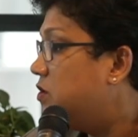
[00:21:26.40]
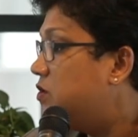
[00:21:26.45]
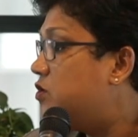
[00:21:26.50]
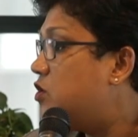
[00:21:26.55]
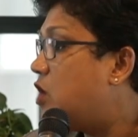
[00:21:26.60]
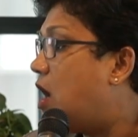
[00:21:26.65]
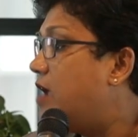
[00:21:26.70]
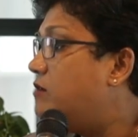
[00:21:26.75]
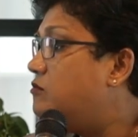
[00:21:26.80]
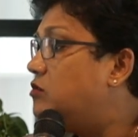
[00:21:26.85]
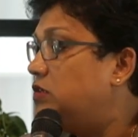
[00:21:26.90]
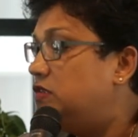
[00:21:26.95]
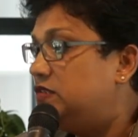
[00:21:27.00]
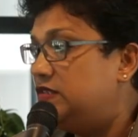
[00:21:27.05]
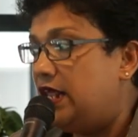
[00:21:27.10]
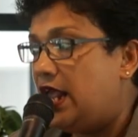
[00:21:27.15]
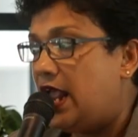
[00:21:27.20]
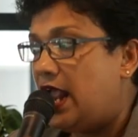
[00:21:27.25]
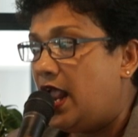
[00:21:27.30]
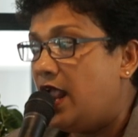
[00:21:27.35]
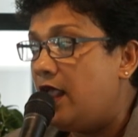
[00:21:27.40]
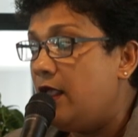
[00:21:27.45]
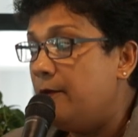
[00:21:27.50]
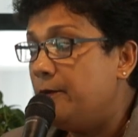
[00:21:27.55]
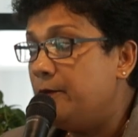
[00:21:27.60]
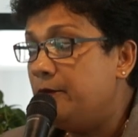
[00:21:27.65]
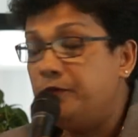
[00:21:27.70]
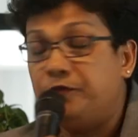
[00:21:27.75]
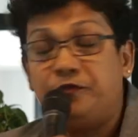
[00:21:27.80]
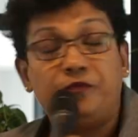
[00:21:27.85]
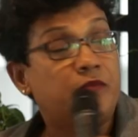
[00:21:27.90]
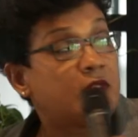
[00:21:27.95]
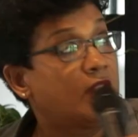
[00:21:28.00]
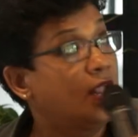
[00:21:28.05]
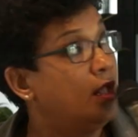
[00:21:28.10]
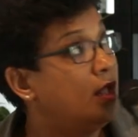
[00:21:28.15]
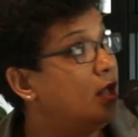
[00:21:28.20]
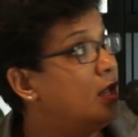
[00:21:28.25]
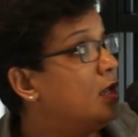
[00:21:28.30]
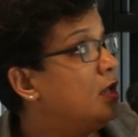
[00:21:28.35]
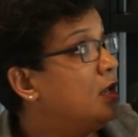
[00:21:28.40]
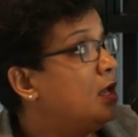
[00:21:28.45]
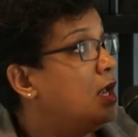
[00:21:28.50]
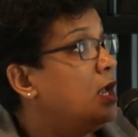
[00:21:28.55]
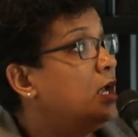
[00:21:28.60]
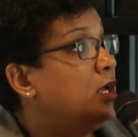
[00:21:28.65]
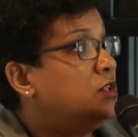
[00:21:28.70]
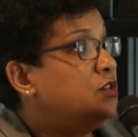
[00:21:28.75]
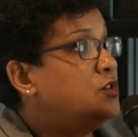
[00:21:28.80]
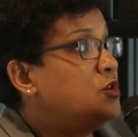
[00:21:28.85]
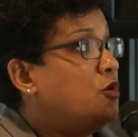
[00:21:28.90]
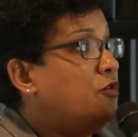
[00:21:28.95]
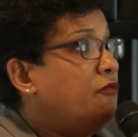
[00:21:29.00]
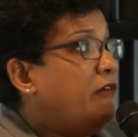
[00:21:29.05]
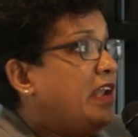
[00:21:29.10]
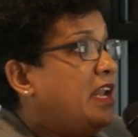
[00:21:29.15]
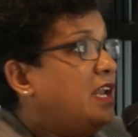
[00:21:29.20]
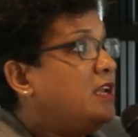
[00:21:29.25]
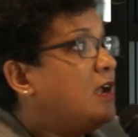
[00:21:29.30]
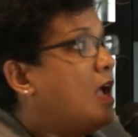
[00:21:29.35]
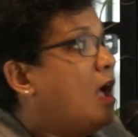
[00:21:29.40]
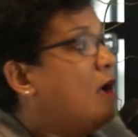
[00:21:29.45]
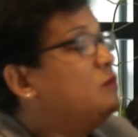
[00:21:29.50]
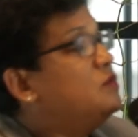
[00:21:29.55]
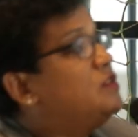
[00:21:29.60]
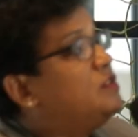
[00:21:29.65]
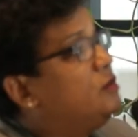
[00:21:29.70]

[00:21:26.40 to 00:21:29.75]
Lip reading: So I would say, so when it comes